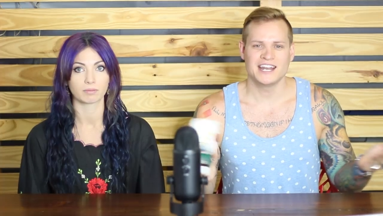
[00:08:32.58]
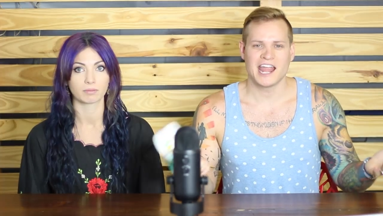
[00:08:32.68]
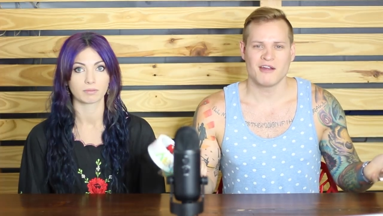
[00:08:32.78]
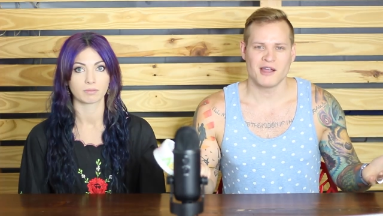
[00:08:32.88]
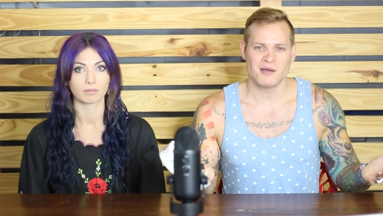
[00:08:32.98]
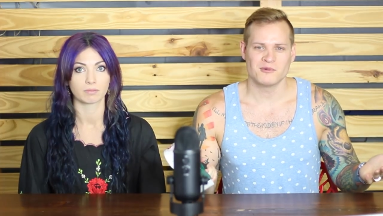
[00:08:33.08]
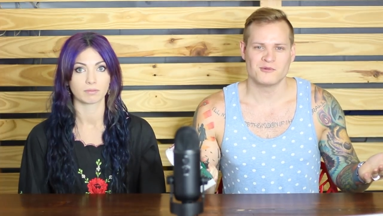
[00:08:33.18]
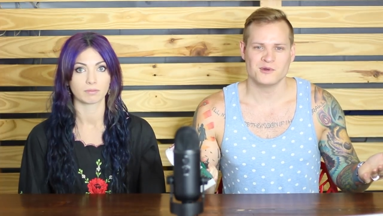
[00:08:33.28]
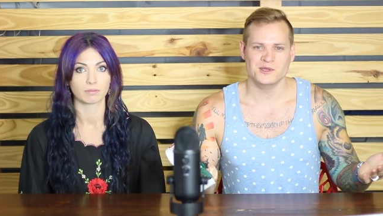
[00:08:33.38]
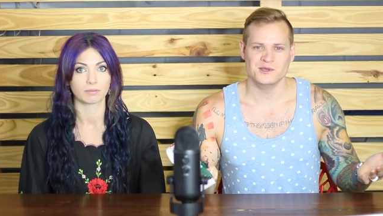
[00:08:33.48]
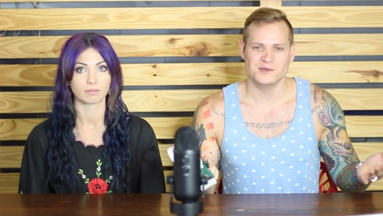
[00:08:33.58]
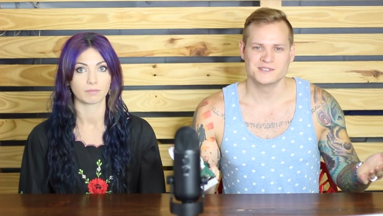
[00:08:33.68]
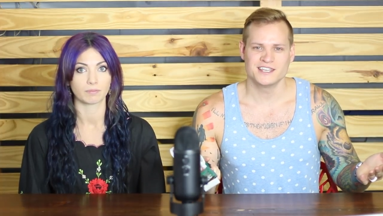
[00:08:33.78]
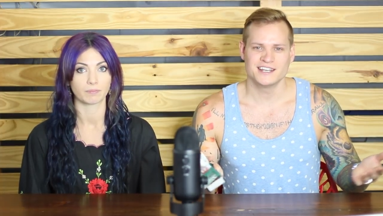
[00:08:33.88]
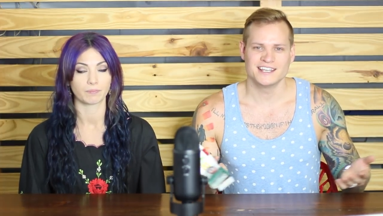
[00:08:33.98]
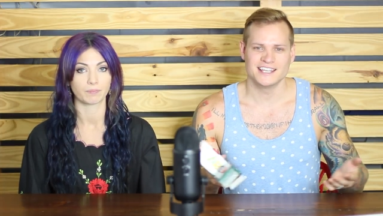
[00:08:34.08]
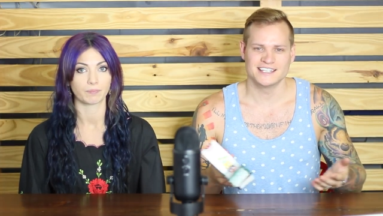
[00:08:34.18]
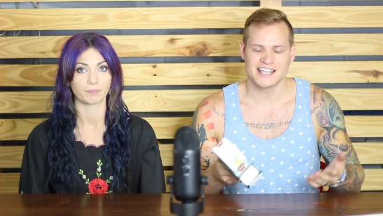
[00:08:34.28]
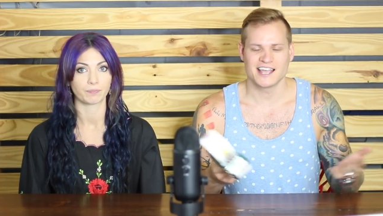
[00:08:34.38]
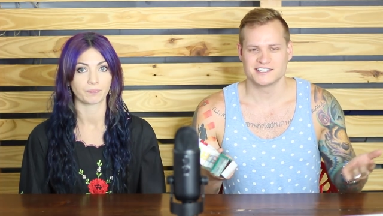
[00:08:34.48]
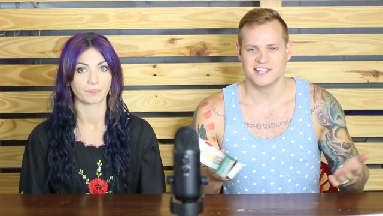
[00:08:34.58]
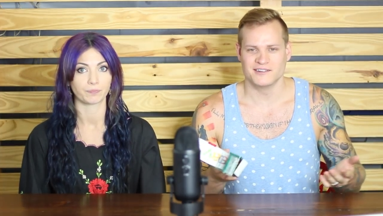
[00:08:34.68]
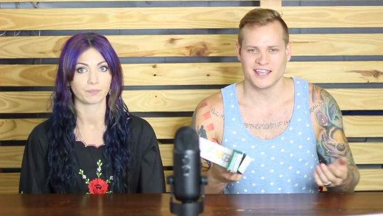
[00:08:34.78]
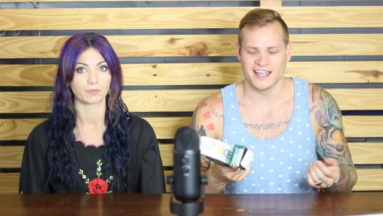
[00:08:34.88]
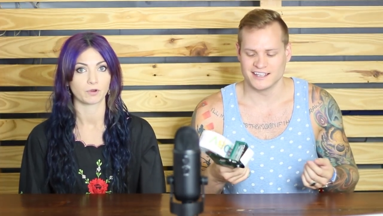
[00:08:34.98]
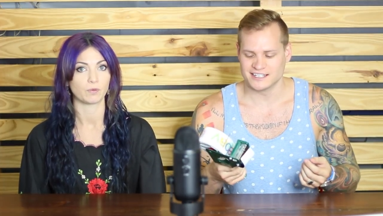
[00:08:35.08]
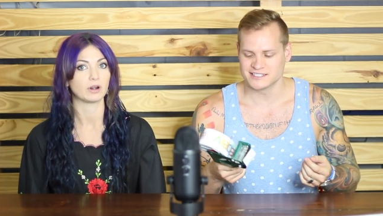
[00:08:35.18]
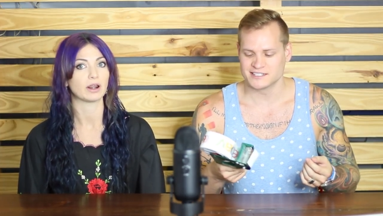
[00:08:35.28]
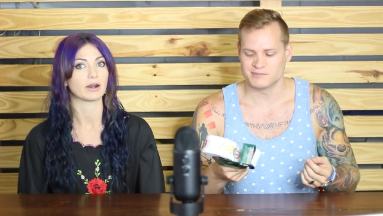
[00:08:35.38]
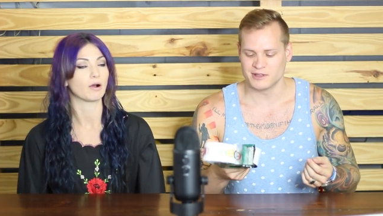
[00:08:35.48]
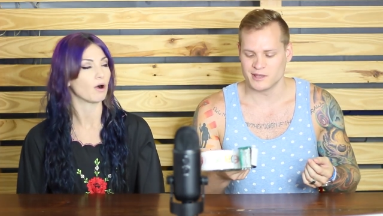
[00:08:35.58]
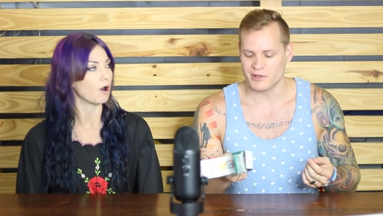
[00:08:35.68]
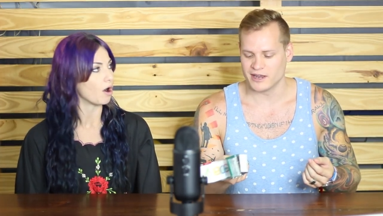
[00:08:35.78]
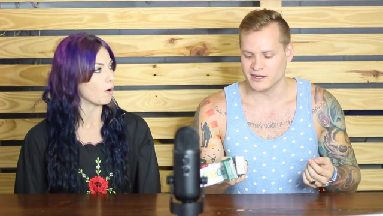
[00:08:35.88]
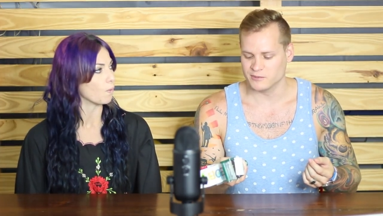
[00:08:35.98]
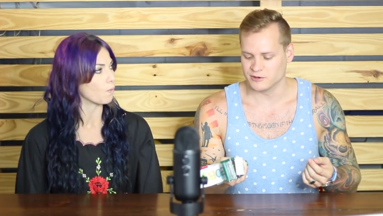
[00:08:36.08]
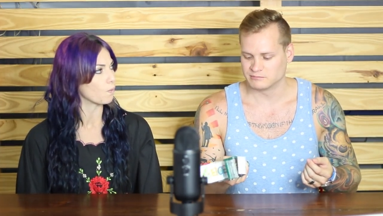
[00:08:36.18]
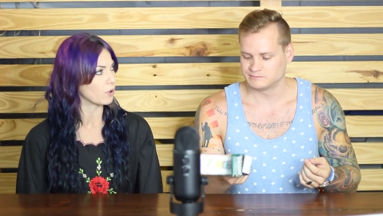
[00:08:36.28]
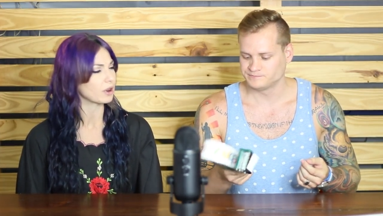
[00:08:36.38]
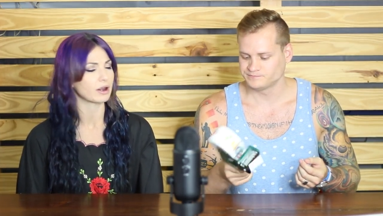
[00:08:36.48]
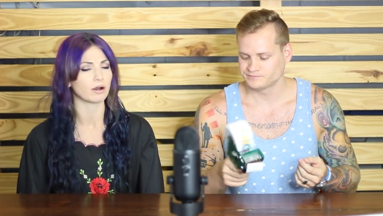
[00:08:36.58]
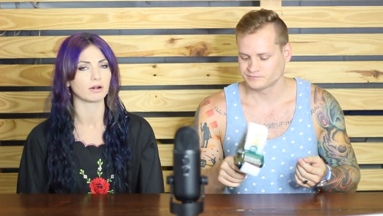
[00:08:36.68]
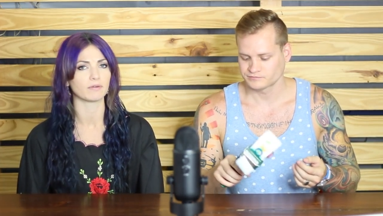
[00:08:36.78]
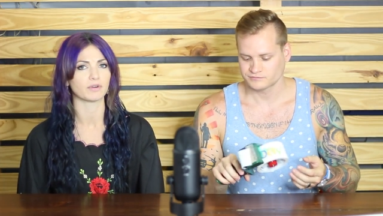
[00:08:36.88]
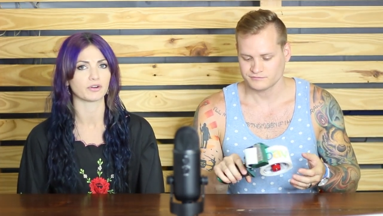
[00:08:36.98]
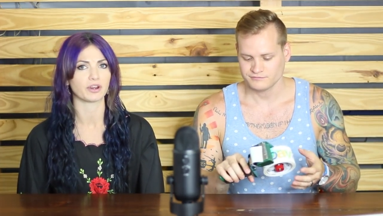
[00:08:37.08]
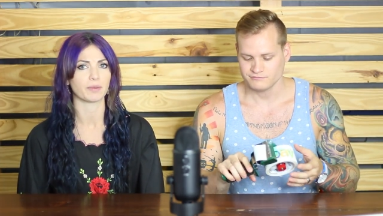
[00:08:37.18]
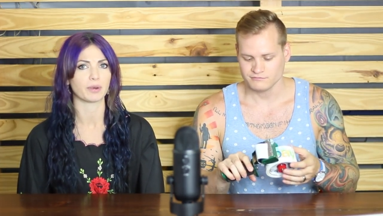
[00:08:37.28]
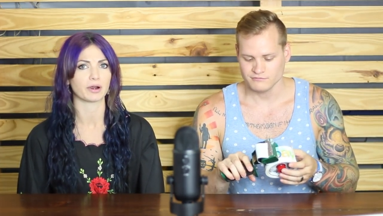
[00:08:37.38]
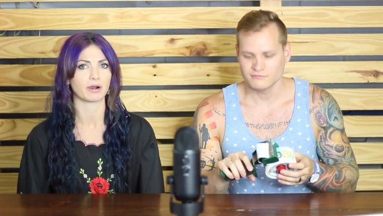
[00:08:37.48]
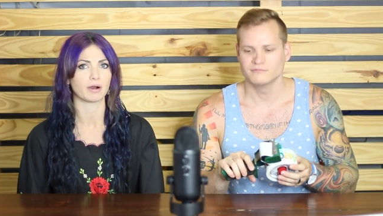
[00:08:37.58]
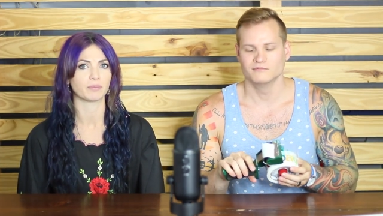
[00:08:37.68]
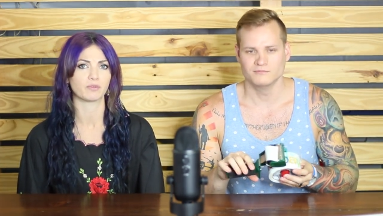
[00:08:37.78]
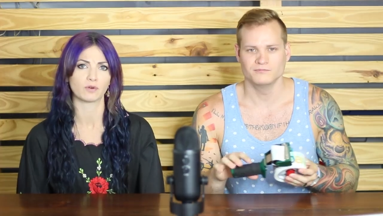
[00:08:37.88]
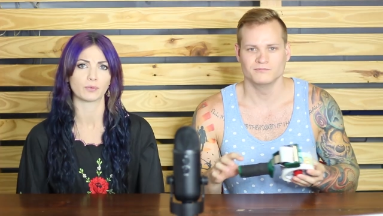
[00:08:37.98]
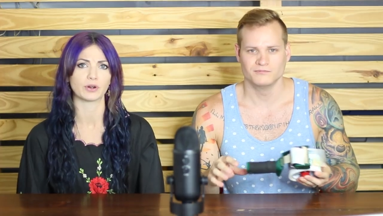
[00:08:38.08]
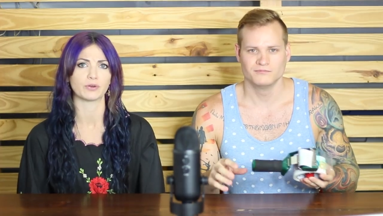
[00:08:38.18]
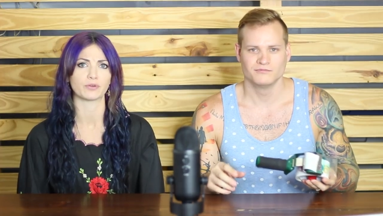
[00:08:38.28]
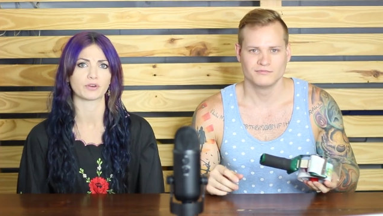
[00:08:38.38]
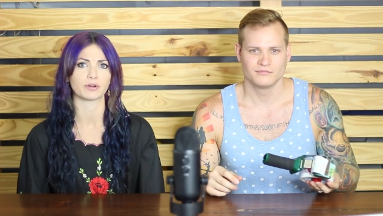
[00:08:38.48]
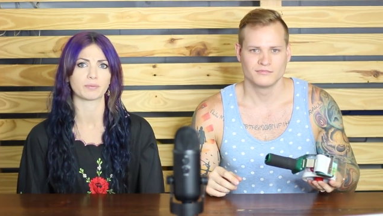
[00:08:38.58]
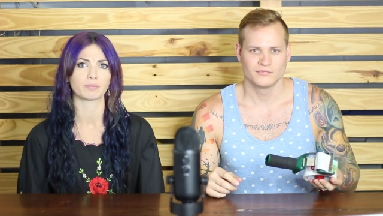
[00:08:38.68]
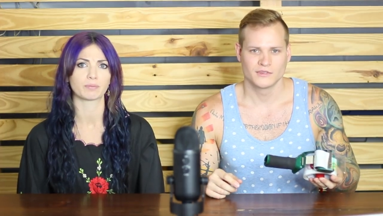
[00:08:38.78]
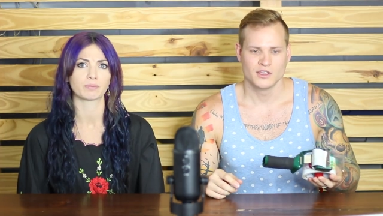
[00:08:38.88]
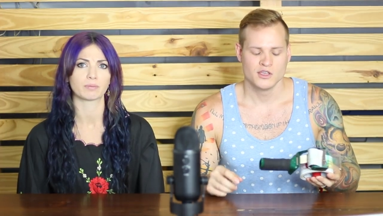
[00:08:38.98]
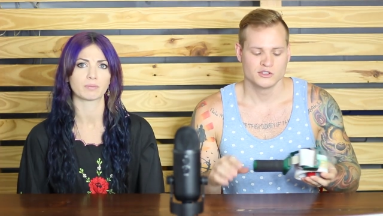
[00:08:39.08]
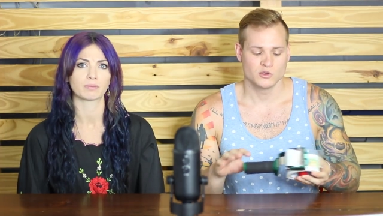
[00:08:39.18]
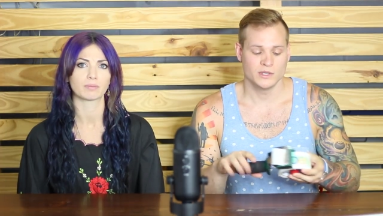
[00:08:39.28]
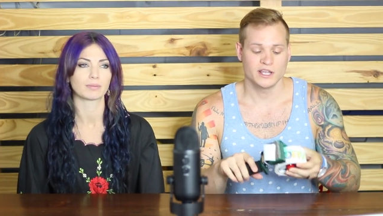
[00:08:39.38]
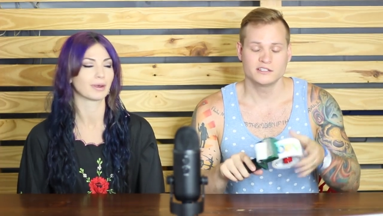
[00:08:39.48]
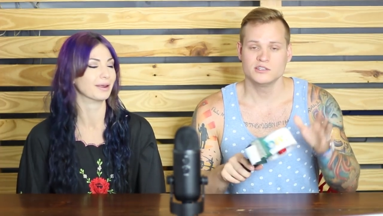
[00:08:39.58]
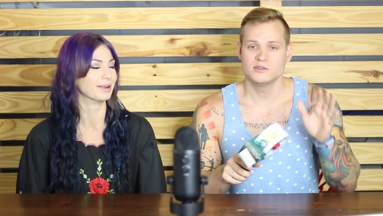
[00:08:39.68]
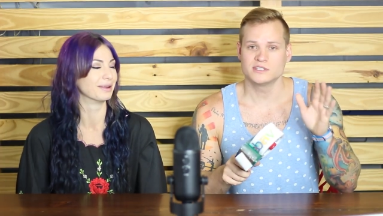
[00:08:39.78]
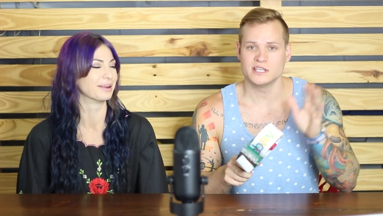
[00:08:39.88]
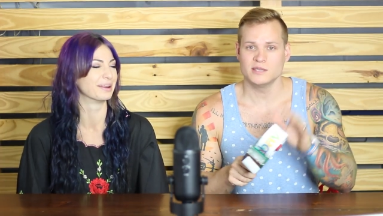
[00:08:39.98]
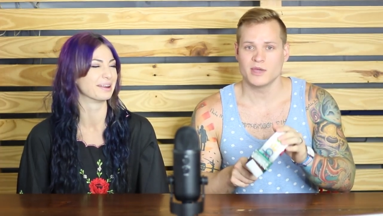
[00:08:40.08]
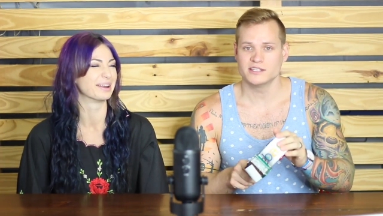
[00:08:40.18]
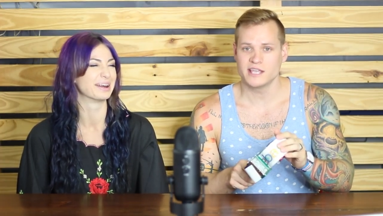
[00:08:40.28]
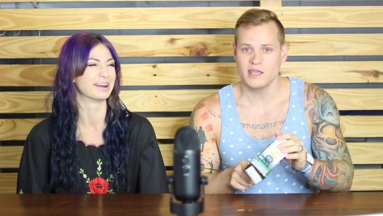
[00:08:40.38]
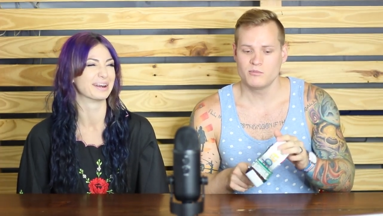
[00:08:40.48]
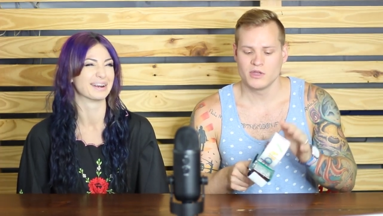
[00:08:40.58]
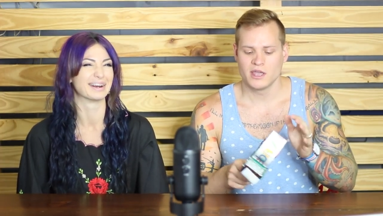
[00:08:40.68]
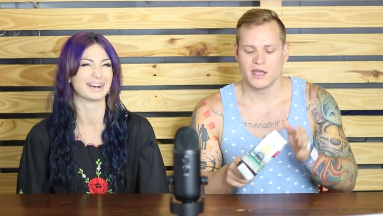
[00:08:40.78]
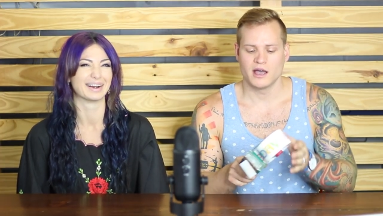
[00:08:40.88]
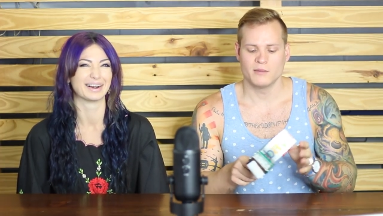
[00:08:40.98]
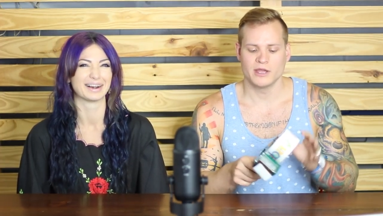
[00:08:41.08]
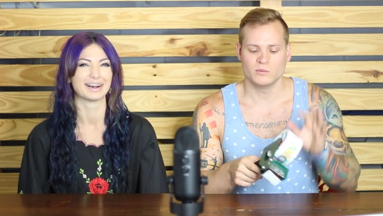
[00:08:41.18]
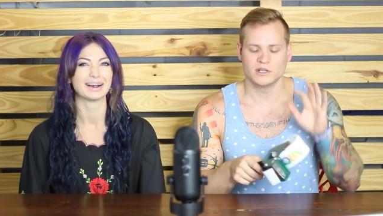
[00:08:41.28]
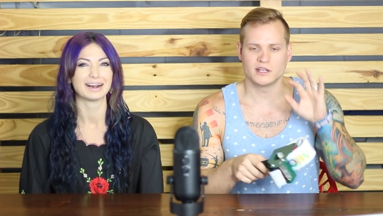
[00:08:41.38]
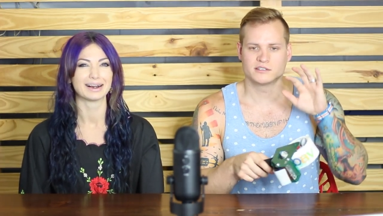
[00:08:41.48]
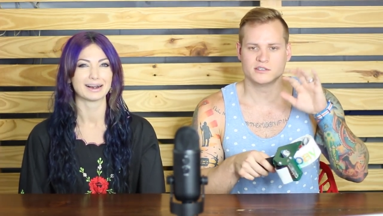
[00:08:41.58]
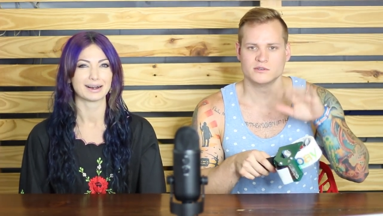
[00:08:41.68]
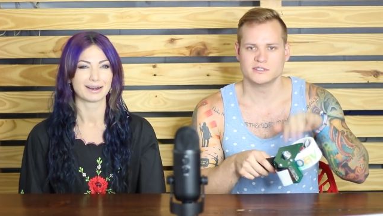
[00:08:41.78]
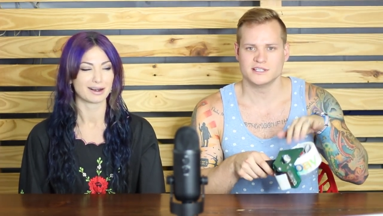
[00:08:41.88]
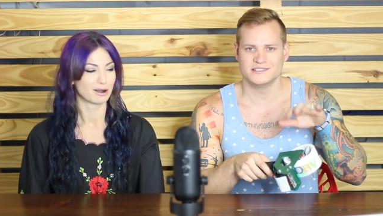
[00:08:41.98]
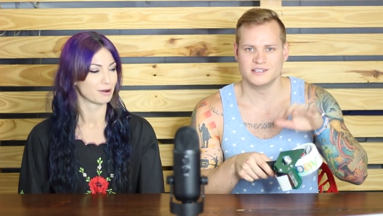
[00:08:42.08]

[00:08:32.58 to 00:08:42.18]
Speaker 1: it air out before you use it, it's actually okay. It doesn't let, smell that bad anymore. We
Speaker 2: let all of our tape air out mm-hmm. before mm-hmm. we use it.
Speaker 1: So we like to use the eBay tape. Um, and we like to use these